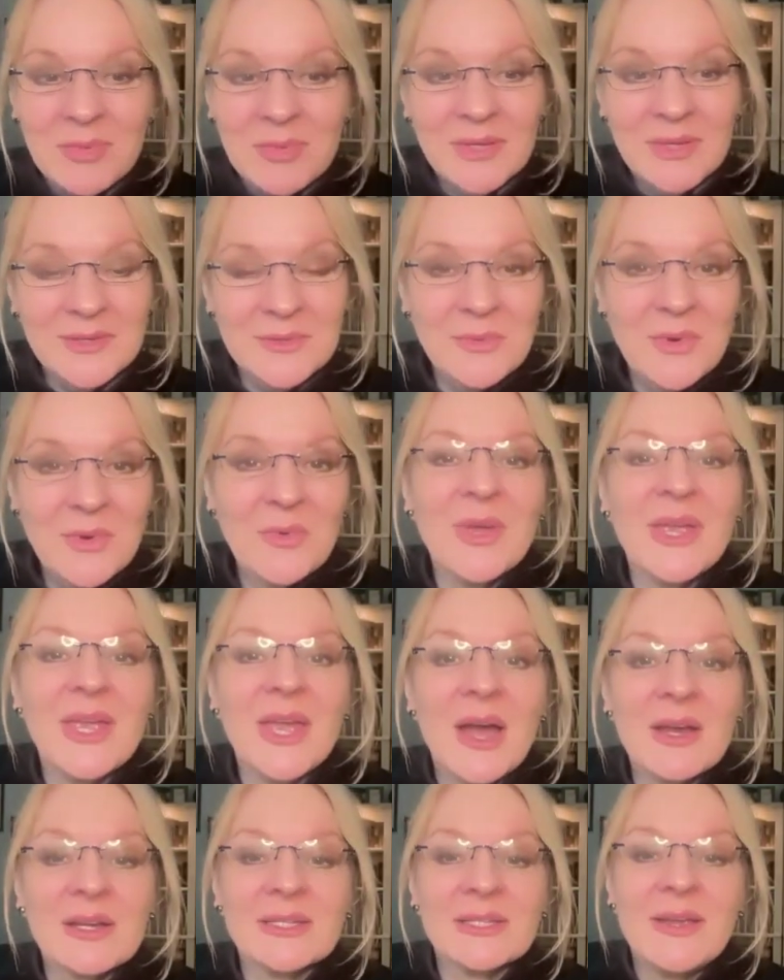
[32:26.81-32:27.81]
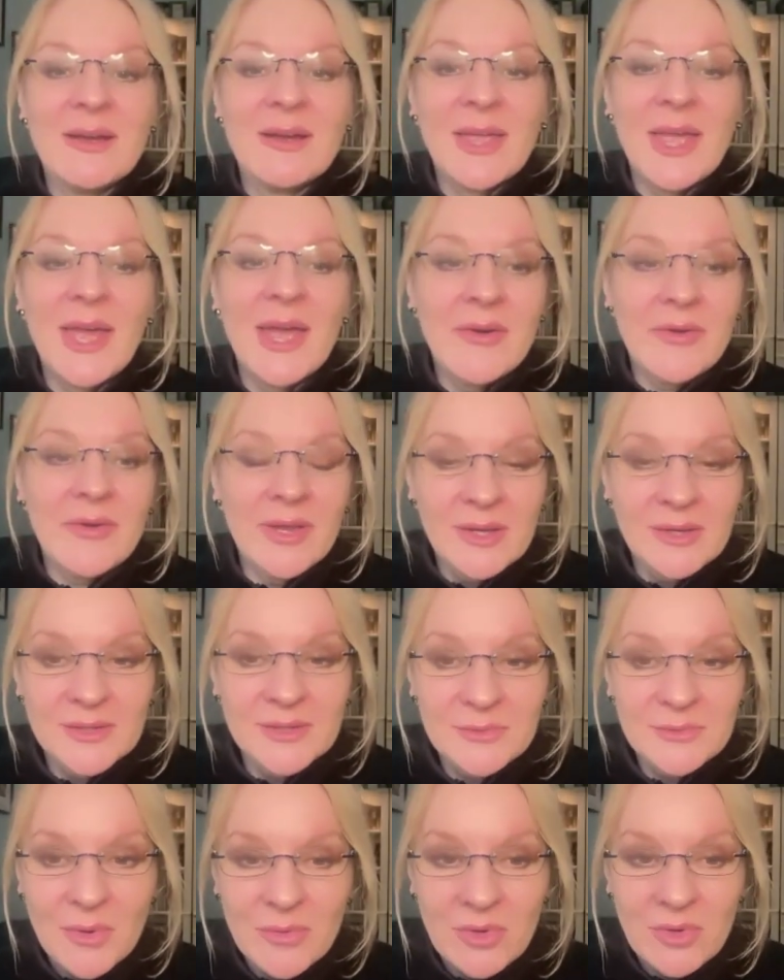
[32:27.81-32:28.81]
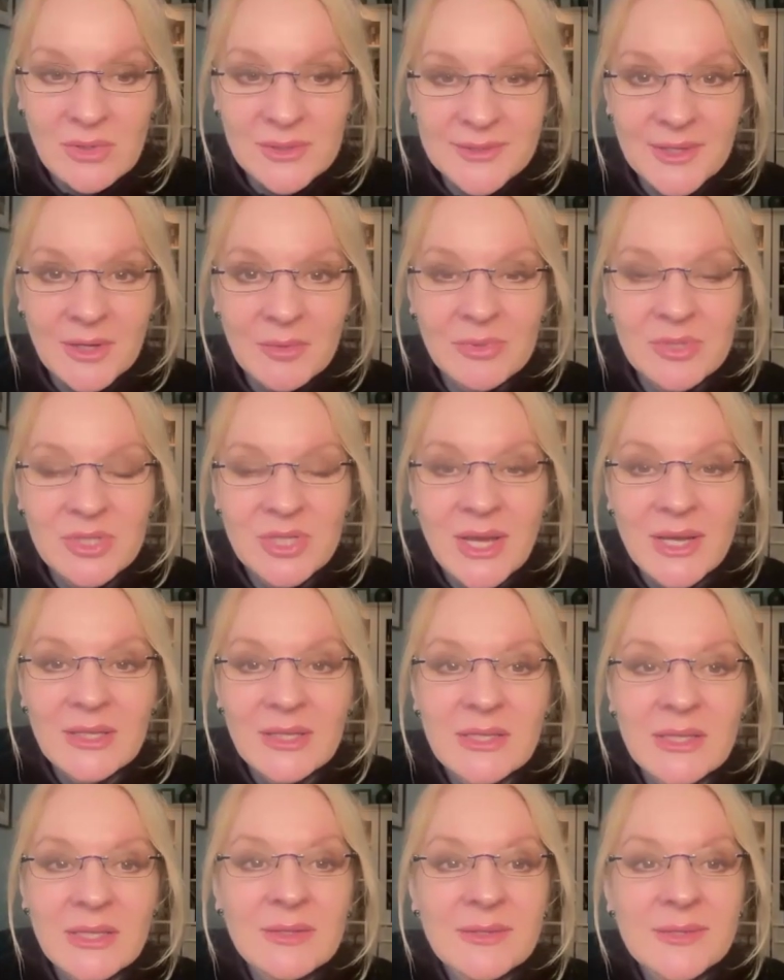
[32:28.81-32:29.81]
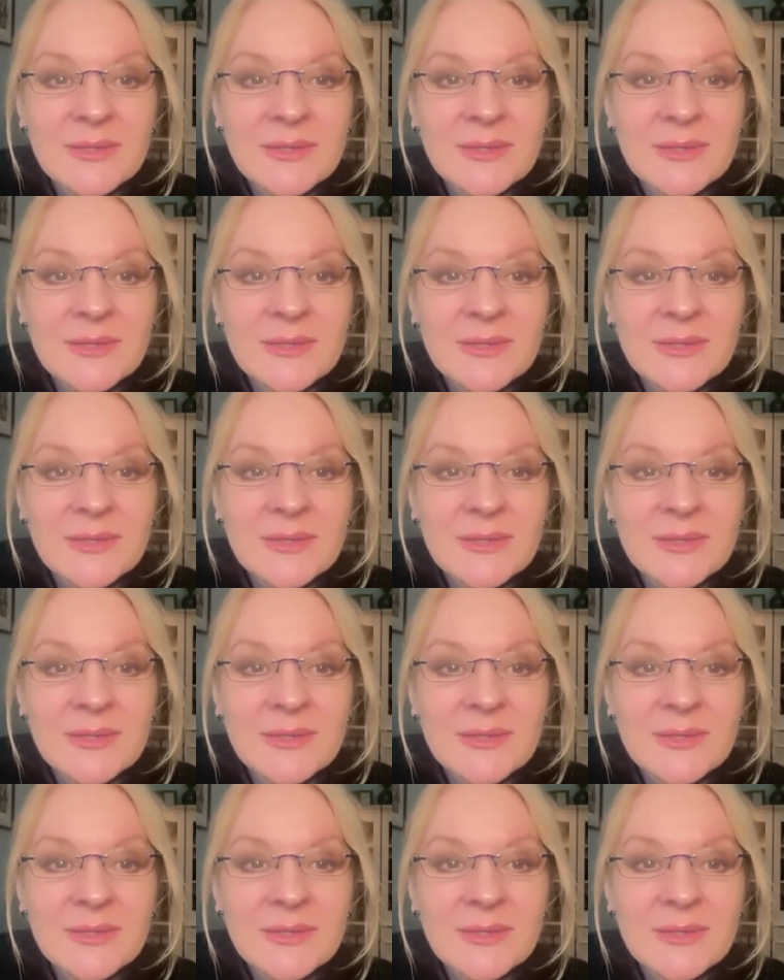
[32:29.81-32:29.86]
Because what we actually are carrying is what we're also projecting.